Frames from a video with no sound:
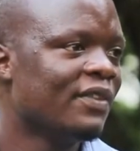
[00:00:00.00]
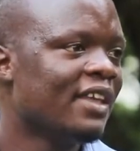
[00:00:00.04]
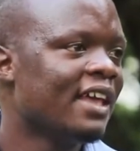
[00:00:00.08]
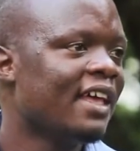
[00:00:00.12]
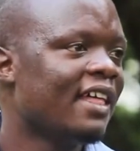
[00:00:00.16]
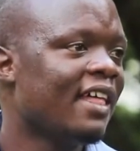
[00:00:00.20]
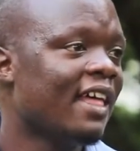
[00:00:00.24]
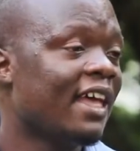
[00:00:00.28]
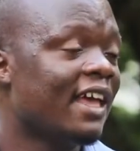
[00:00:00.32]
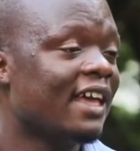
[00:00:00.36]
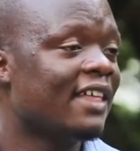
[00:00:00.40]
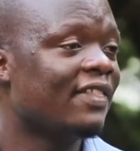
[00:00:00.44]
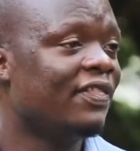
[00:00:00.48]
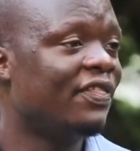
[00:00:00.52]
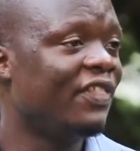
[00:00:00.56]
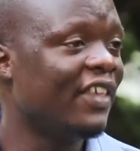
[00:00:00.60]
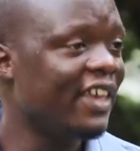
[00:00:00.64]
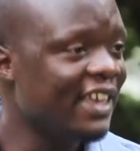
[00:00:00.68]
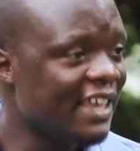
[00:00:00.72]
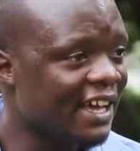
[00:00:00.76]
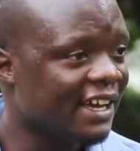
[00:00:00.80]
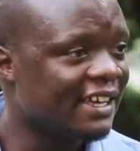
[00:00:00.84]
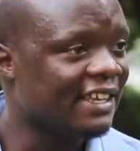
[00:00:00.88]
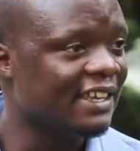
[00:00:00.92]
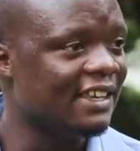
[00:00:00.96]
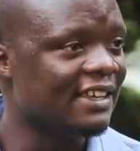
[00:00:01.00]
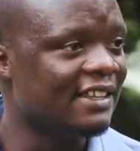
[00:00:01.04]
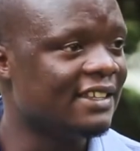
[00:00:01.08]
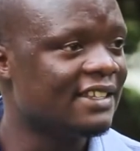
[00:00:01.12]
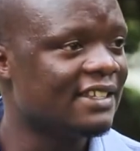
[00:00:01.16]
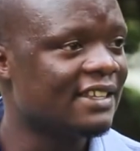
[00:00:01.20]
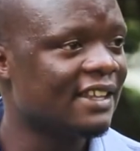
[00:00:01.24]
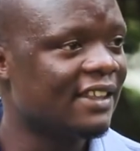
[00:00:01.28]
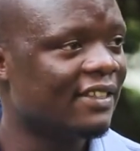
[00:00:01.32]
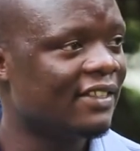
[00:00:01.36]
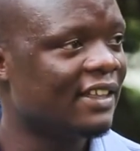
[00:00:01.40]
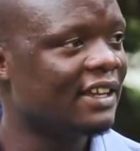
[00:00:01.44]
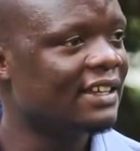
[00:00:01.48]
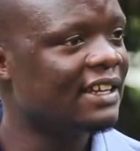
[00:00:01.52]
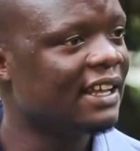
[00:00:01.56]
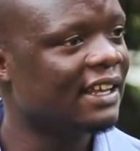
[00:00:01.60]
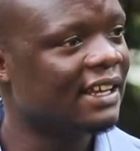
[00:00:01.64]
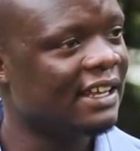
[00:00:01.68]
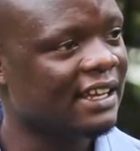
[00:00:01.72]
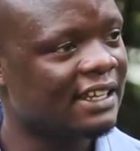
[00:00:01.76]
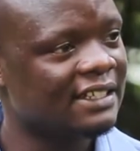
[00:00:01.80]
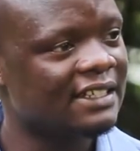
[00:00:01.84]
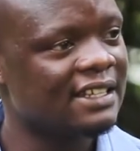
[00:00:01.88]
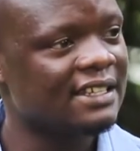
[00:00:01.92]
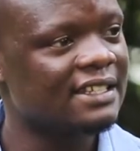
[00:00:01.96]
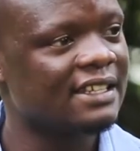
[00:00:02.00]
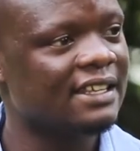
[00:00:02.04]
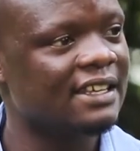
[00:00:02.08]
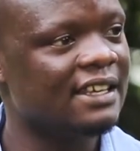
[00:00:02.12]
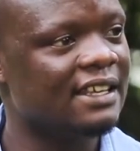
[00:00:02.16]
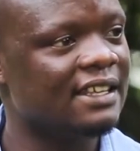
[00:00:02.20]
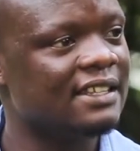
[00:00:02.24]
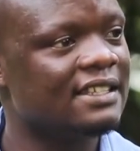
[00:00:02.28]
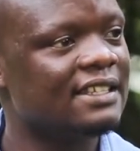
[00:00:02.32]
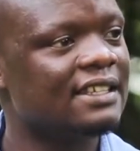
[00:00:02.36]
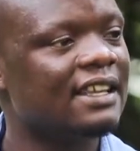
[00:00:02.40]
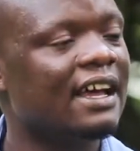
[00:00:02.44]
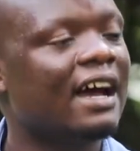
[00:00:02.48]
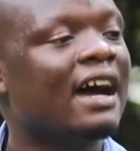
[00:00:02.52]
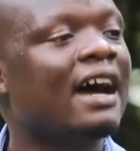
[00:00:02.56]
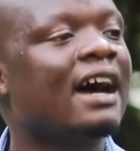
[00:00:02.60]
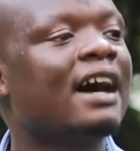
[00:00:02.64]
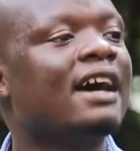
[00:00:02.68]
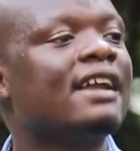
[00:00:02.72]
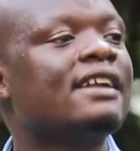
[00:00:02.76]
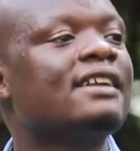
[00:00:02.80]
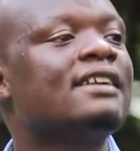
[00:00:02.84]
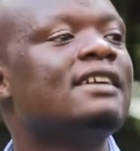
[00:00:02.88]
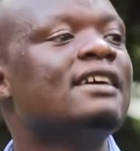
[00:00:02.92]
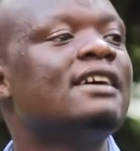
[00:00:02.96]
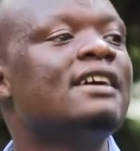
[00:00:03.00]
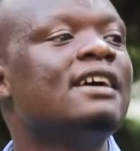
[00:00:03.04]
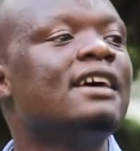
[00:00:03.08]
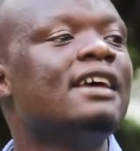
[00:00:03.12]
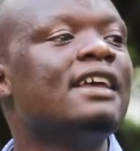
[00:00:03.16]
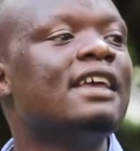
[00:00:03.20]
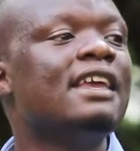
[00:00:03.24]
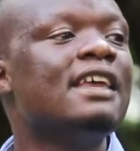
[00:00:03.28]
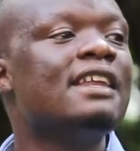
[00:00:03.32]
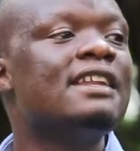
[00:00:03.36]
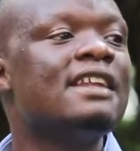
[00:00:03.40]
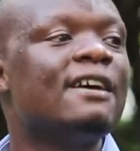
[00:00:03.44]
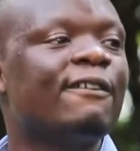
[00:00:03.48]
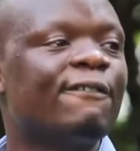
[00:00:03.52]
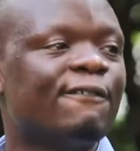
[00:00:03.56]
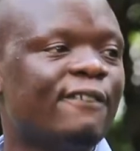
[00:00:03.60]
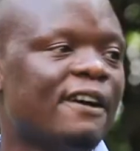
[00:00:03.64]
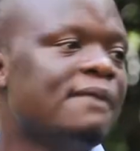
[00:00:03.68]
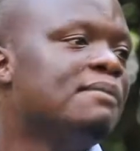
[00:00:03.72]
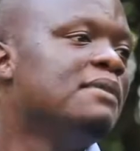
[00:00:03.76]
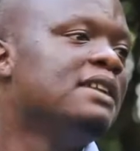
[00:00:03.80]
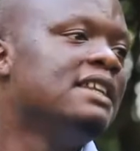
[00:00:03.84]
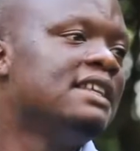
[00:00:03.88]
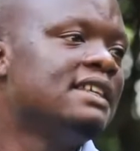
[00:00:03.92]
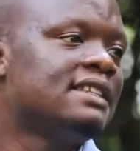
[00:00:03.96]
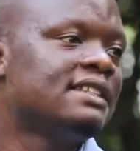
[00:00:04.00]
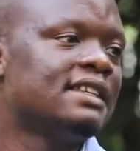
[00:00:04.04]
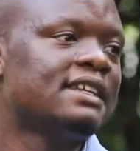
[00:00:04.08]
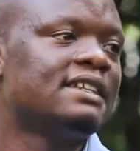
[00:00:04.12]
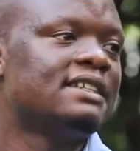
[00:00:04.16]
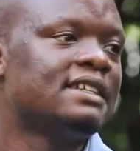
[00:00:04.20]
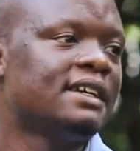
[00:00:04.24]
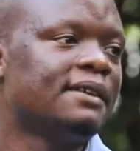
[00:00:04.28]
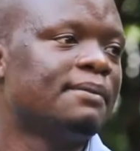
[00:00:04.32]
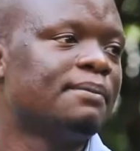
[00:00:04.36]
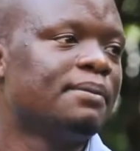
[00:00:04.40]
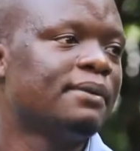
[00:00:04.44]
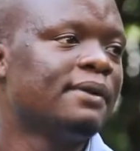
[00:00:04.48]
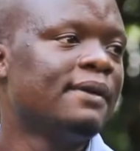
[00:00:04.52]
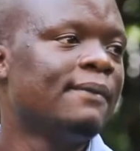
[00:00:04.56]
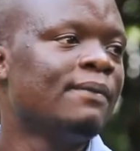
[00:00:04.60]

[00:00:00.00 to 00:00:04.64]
Their kids, the director's kids, are in a family setup.